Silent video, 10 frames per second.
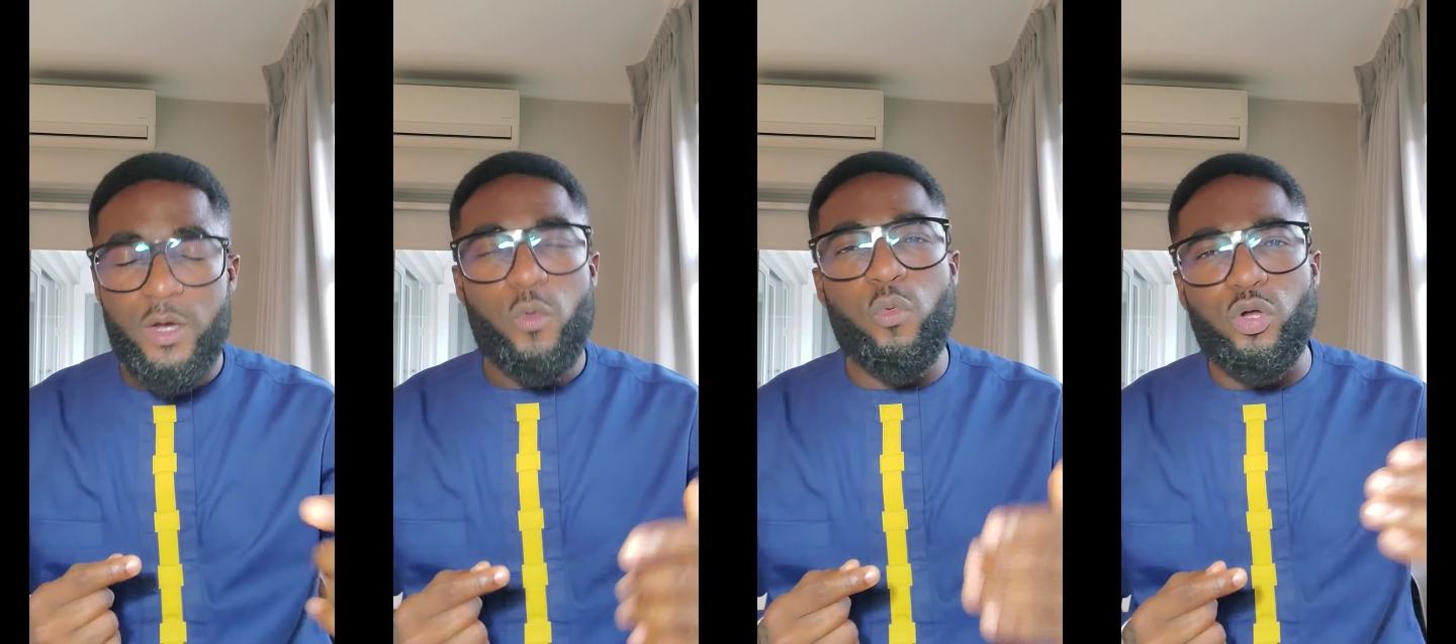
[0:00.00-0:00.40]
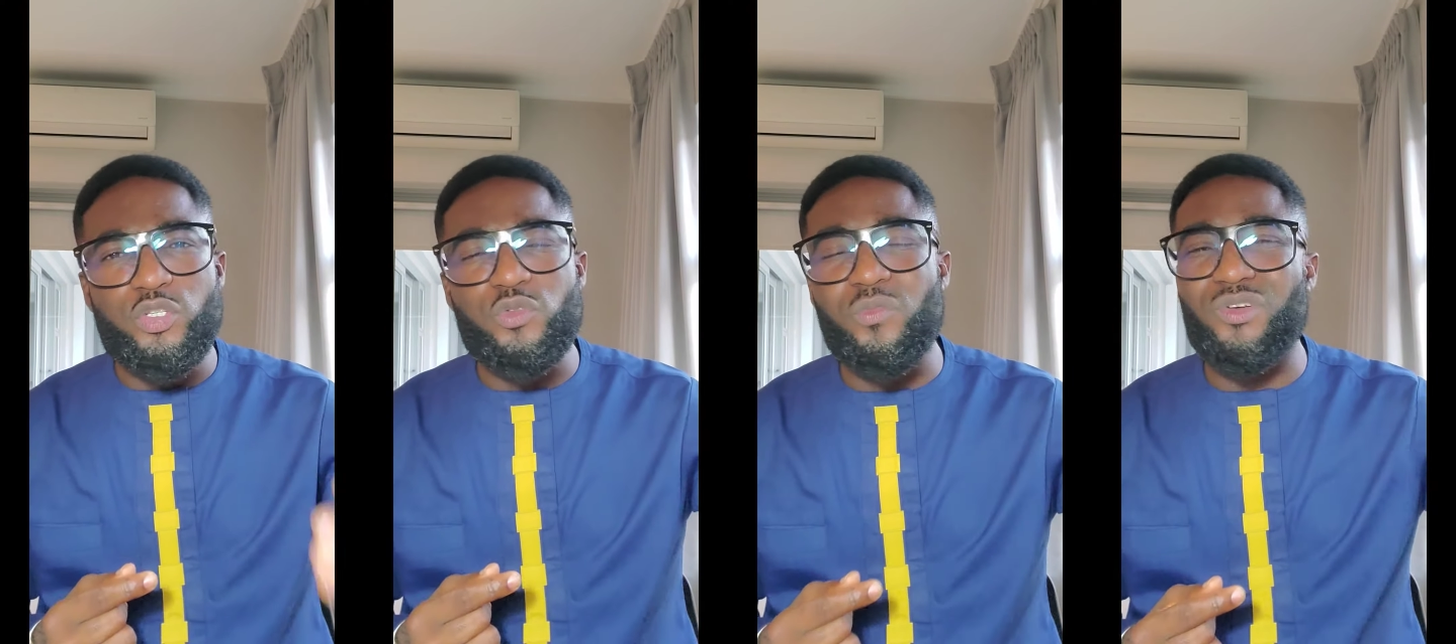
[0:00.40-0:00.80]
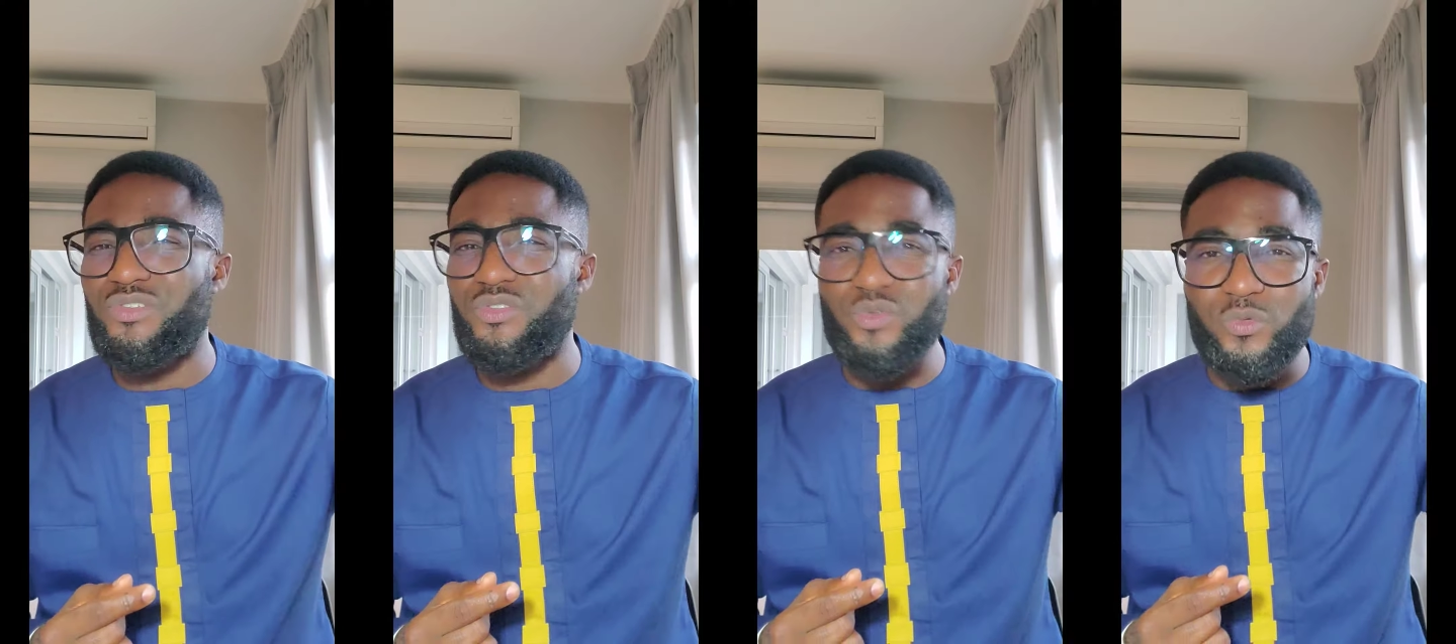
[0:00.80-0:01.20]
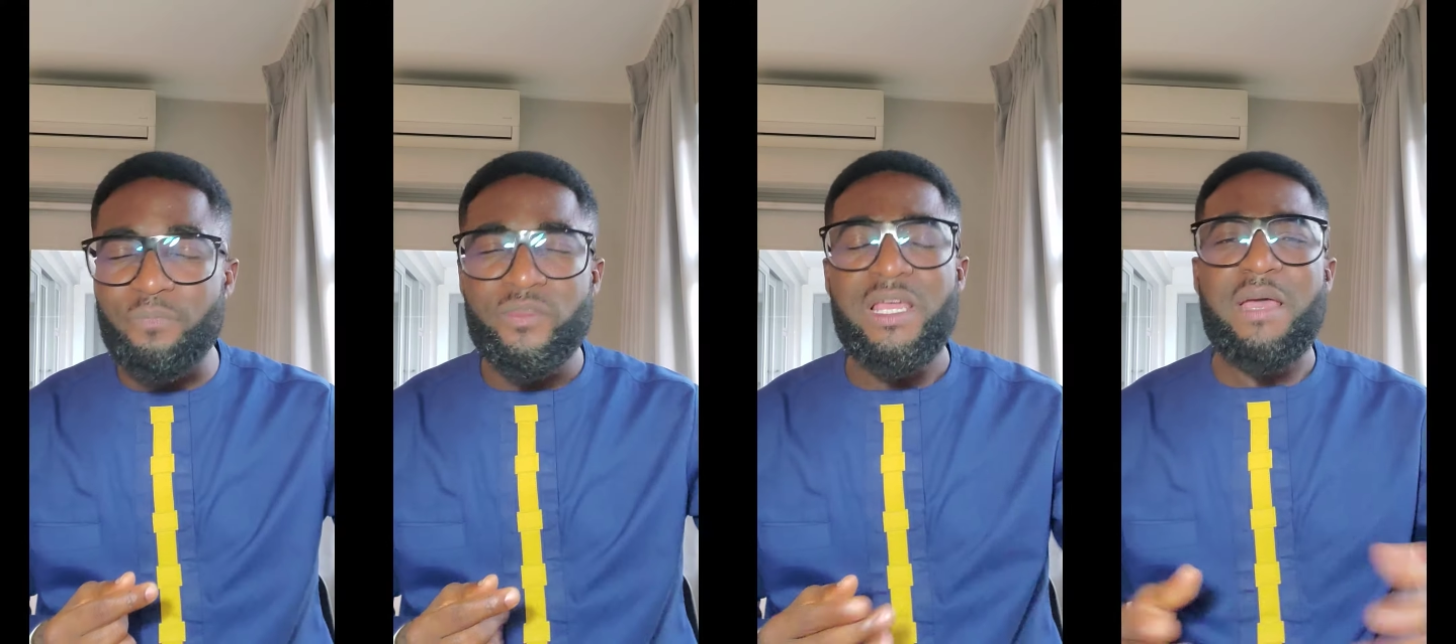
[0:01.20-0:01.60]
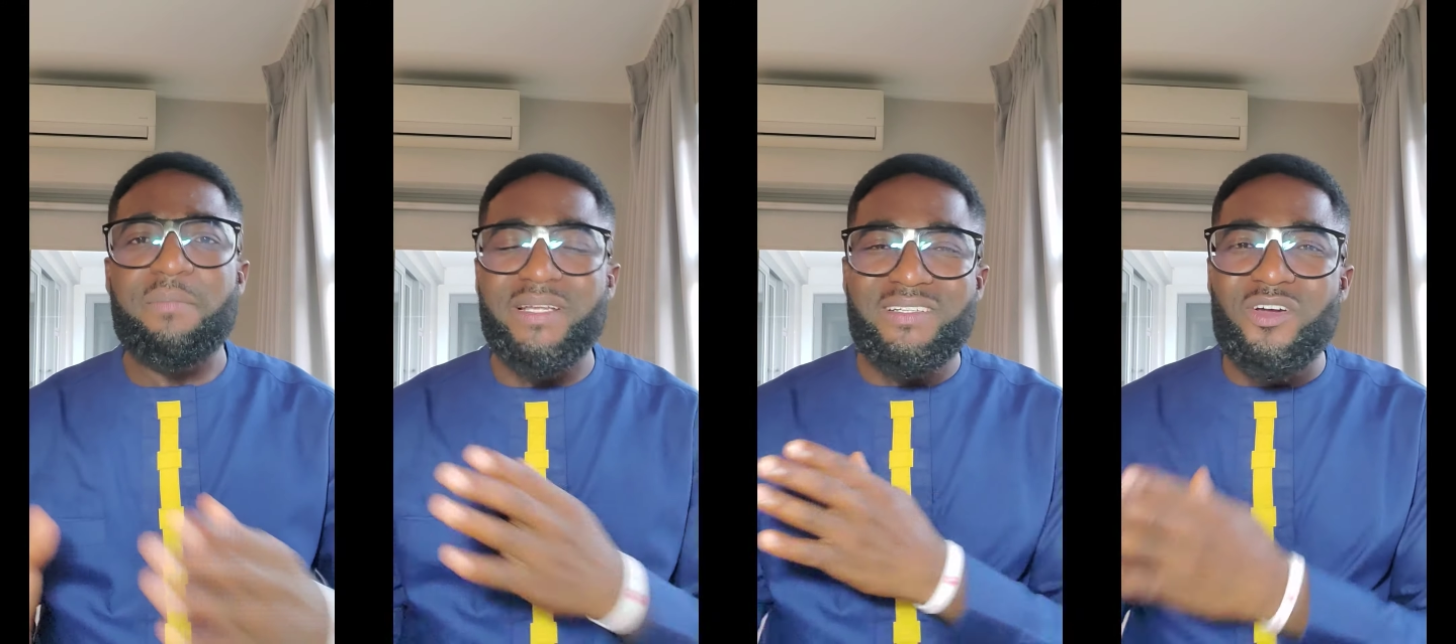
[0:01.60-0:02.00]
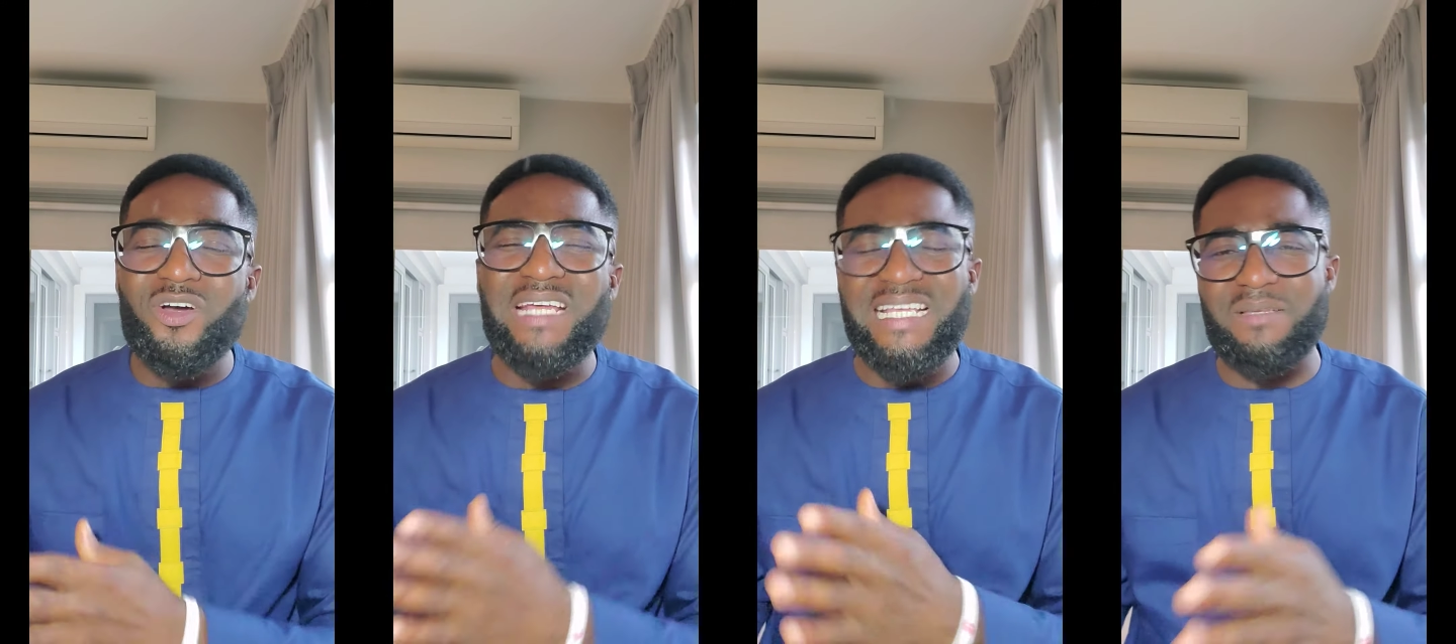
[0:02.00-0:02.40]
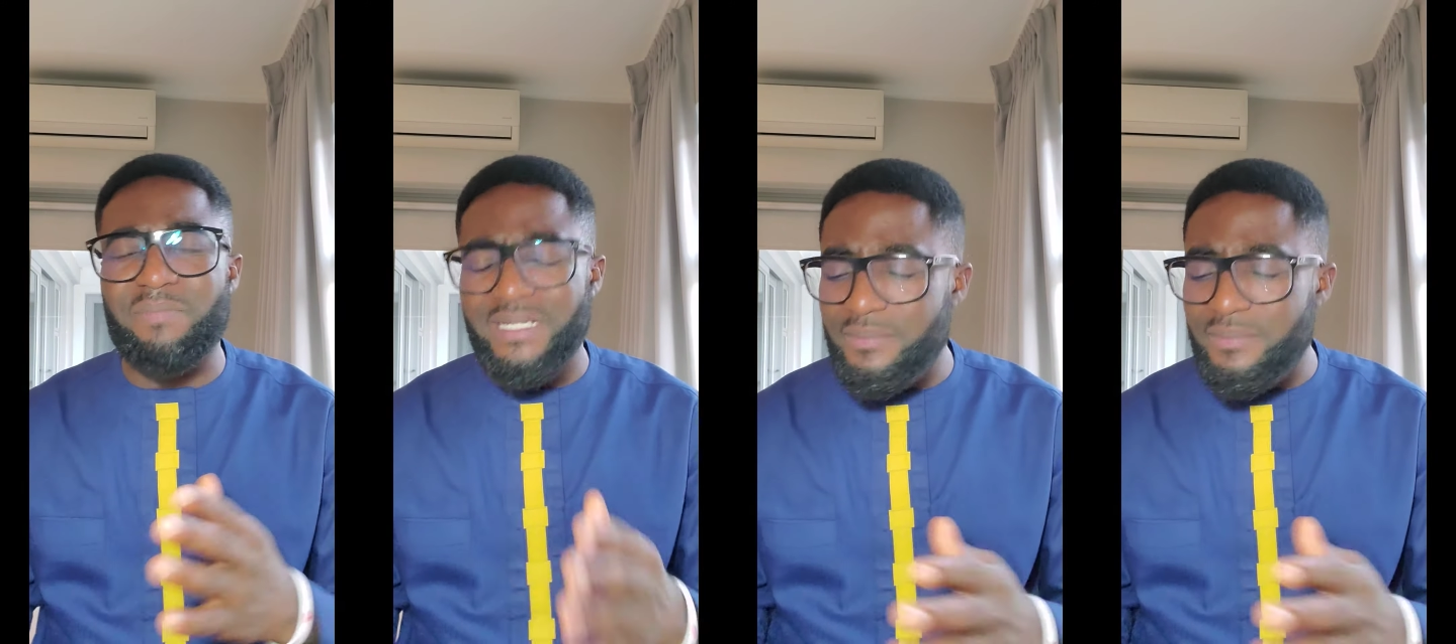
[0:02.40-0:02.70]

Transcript: what you must do. But God has a plan.